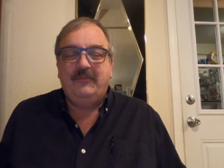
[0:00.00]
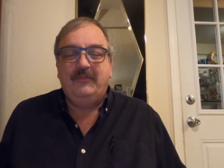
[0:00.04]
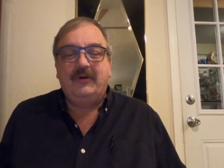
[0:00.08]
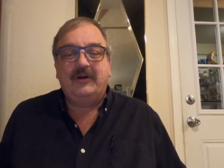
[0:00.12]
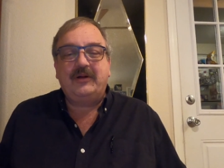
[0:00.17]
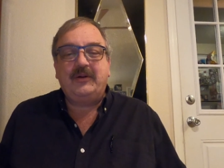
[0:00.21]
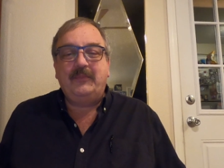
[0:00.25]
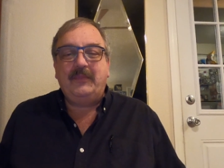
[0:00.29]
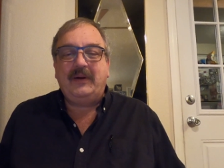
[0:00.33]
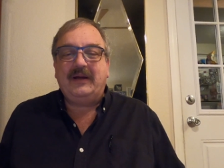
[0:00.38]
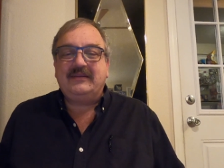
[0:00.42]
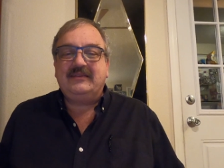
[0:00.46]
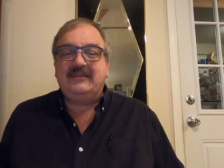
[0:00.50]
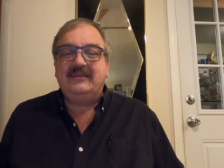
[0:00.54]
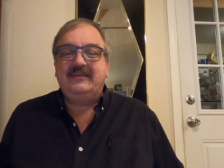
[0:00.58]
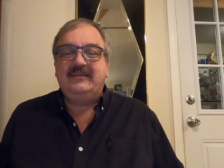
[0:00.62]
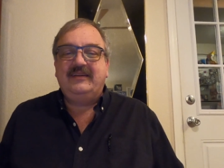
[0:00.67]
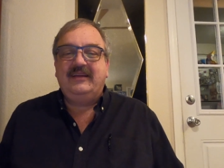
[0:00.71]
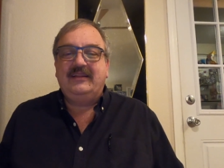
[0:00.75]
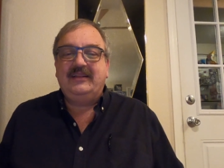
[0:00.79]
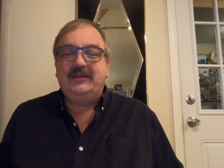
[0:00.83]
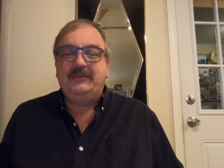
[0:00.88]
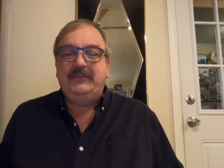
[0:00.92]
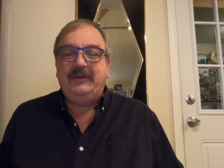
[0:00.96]
Welcome back to the
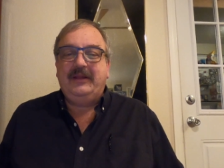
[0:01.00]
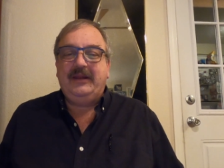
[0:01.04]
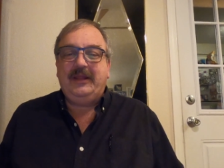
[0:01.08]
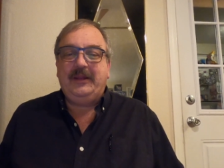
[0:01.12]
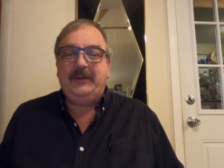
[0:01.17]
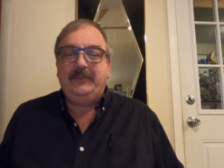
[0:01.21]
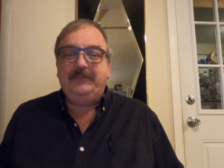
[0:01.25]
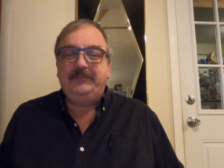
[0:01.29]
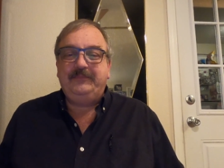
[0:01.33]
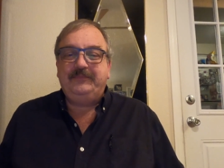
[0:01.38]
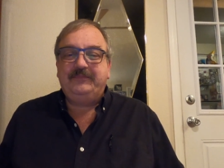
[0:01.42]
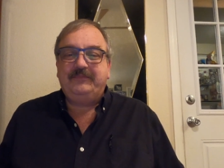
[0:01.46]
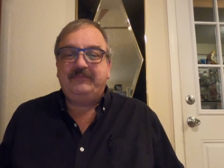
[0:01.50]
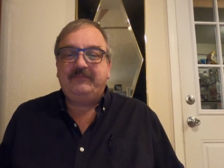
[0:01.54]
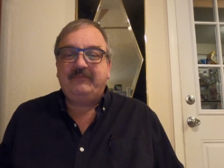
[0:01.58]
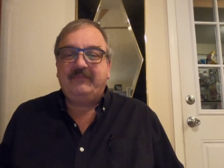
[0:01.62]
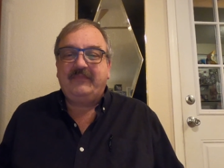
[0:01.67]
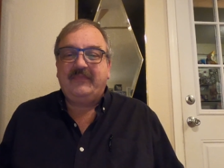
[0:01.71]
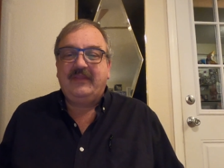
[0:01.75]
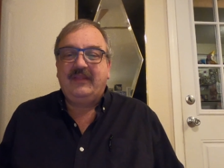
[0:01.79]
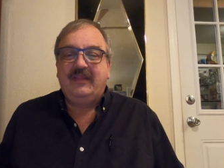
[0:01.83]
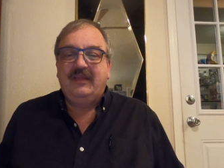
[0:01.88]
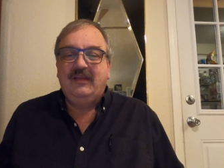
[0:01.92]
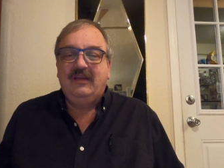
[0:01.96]
Daily Minute.
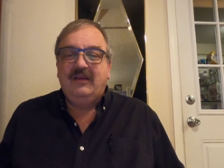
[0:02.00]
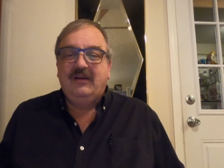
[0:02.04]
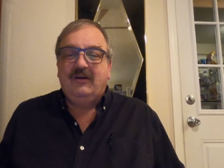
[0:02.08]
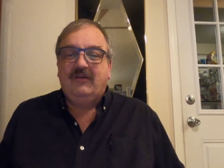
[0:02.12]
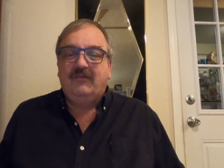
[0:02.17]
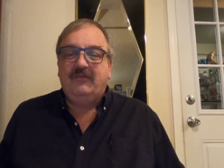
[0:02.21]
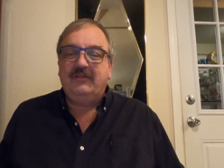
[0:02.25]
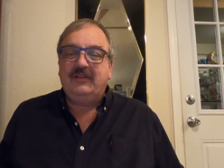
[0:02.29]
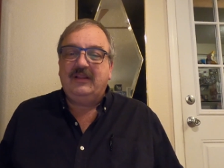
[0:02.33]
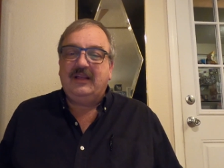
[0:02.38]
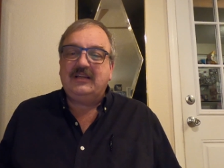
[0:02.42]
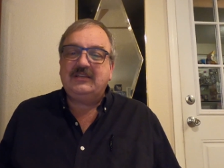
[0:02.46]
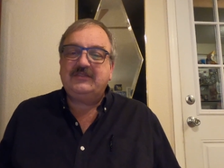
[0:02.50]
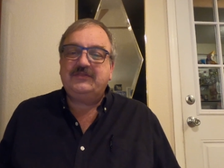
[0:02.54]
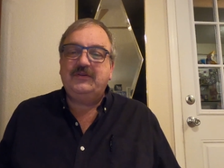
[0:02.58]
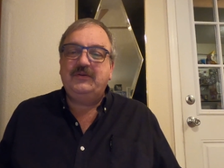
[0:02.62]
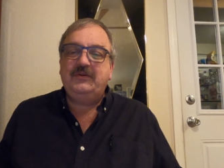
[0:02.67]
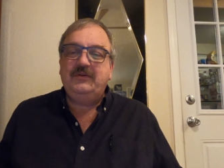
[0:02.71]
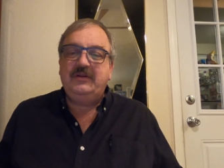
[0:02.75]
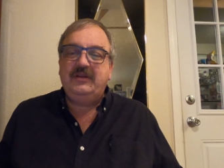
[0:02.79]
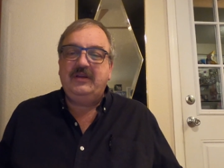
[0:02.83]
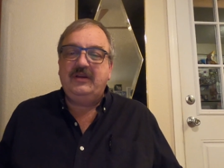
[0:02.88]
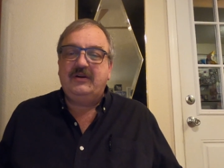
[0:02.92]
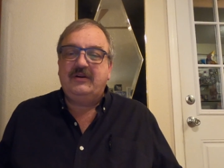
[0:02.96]
Over the last
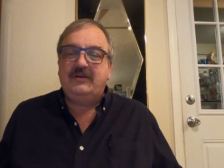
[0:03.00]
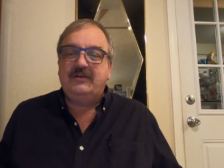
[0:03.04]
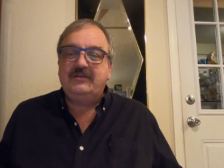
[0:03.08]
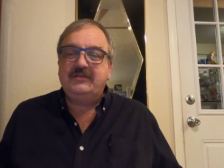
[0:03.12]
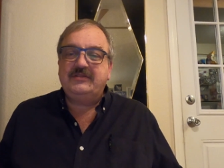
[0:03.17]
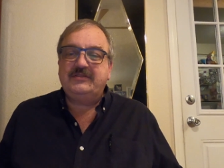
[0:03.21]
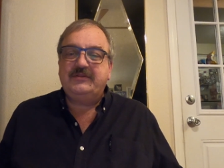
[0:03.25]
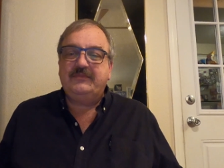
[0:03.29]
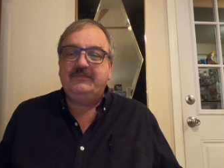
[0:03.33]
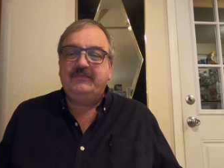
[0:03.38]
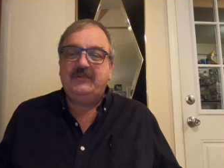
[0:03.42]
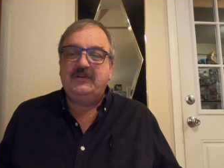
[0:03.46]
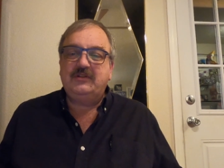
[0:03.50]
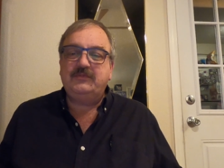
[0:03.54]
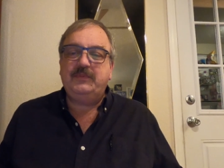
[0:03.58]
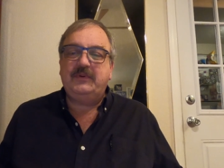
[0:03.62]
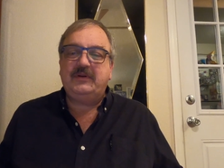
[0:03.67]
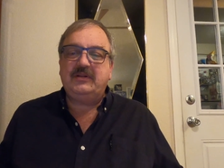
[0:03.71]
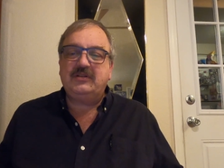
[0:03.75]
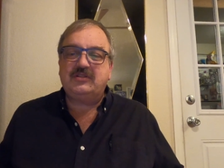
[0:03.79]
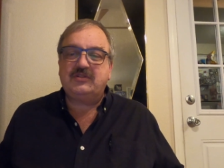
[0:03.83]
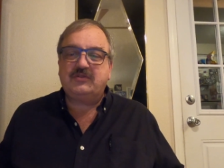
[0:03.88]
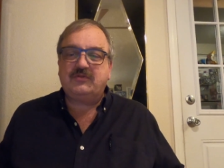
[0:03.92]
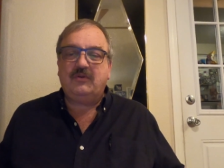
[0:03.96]
few years, there's
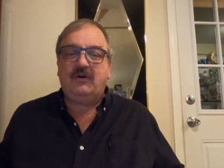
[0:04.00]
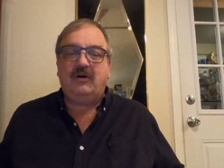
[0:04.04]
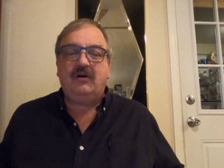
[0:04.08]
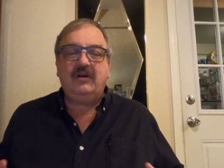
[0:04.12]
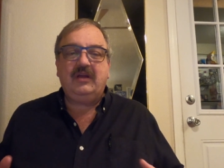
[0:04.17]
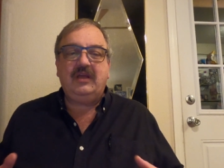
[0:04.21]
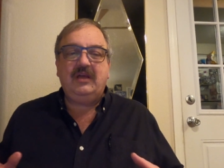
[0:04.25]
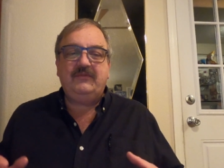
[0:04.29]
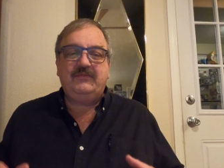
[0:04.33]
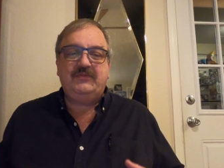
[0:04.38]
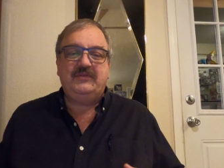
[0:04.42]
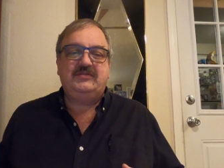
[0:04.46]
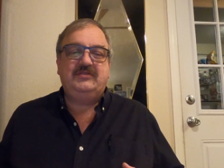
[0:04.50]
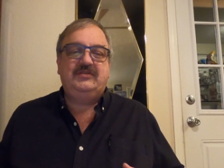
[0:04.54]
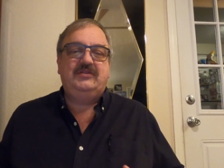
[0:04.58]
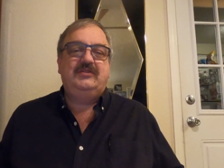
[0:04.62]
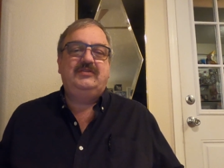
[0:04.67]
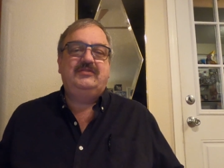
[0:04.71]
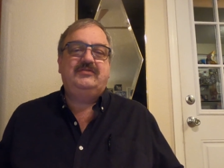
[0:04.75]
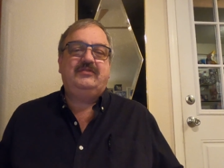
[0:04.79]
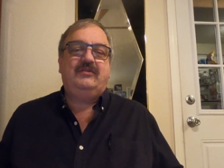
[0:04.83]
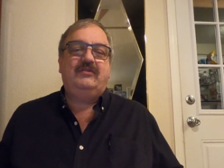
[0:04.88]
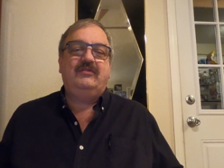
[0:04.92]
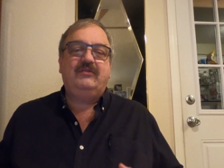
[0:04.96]
been a strong
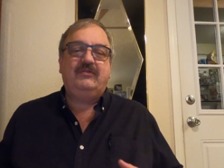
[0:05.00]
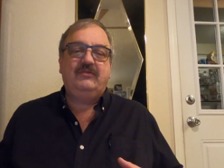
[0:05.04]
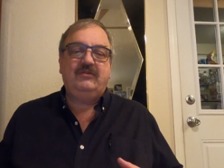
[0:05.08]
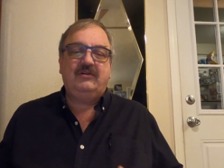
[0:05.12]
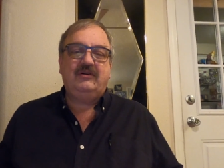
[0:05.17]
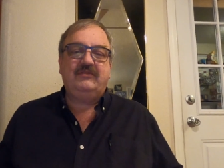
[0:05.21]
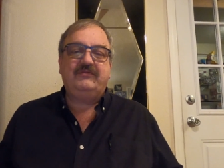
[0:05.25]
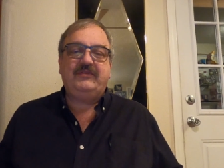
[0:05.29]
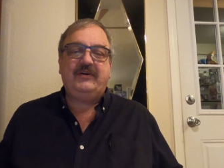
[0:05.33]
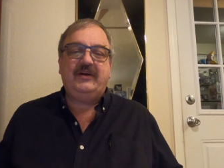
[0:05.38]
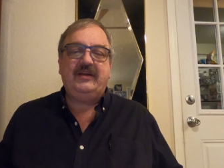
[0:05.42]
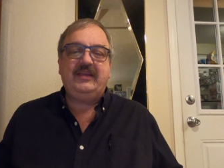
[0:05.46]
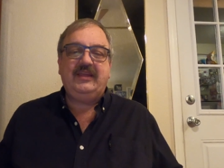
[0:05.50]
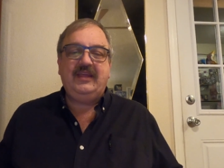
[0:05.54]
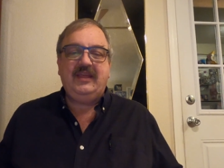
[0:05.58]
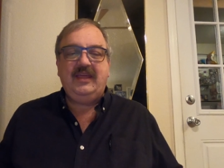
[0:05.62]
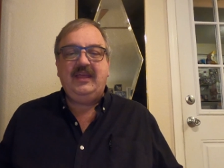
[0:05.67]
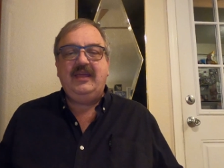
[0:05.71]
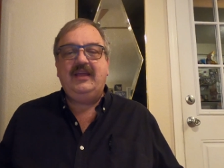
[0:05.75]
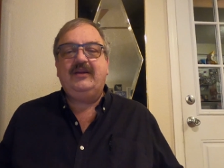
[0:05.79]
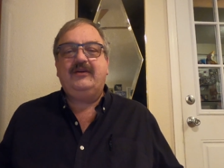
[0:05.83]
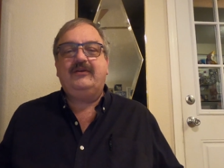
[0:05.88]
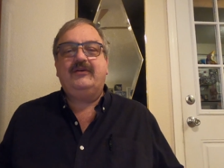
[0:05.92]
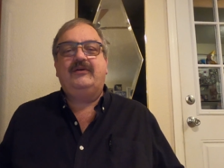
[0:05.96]
emphasis on glorifying
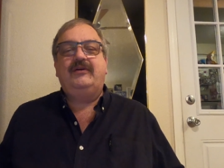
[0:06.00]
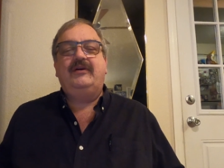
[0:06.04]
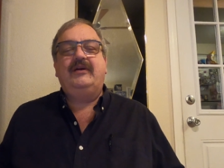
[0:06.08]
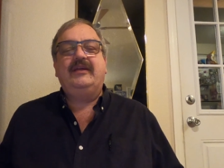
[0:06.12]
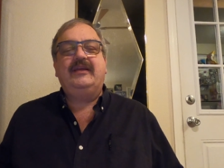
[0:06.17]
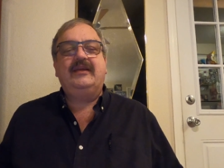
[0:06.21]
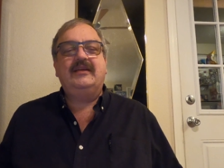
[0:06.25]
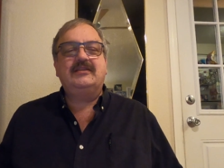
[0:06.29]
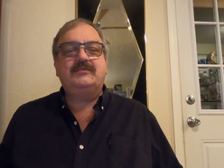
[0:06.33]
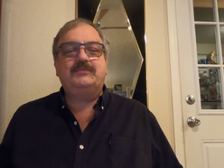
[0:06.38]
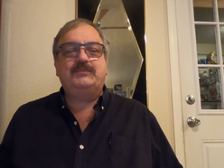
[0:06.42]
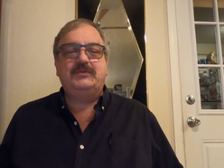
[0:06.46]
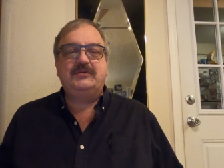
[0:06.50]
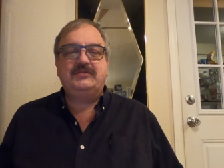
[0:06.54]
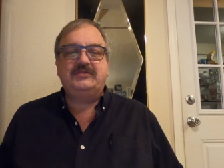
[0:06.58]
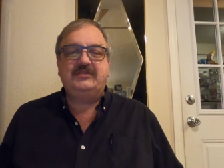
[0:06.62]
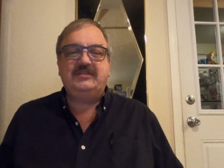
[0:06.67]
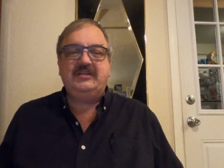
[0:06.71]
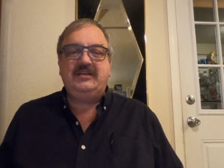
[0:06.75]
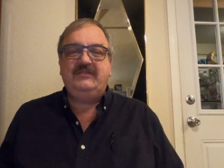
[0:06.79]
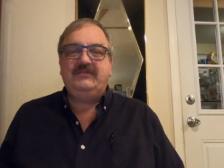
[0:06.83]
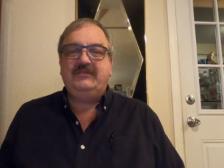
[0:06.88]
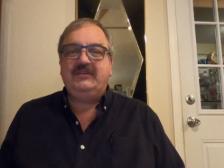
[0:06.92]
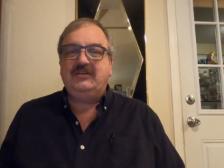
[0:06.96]
anger against
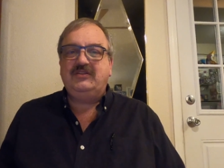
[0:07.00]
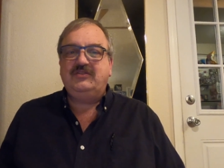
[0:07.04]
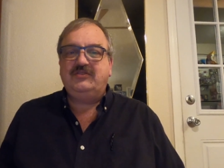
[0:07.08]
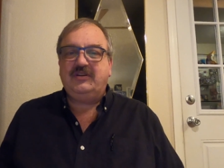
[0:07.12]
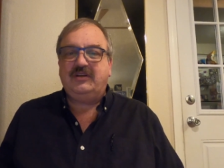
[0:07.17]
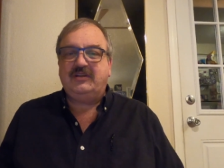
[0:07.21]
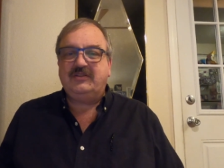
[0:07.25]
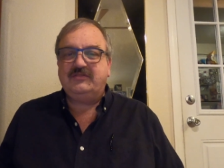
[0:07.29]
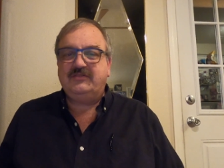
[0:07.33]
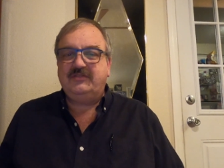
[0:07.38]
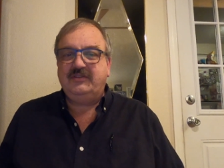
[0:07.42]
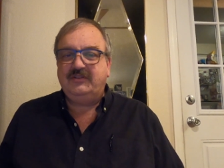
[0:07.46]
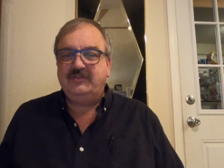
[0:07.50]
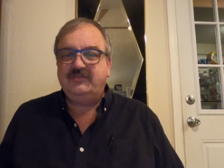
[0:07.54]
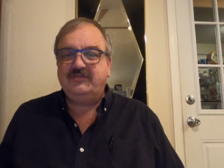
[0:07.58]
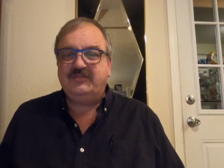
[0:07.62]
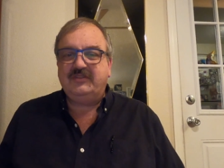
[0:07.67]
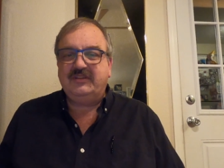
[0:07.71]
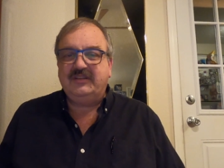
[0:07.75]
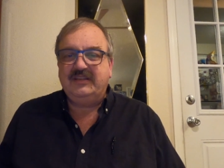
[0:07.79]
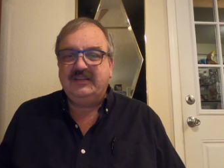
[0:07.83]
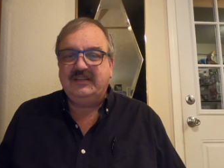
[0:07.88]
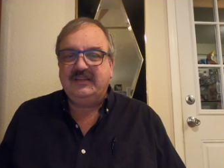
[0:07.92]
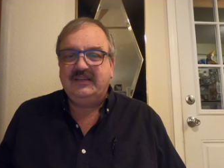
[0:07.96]
perceived
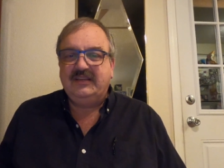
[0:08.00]
injustice.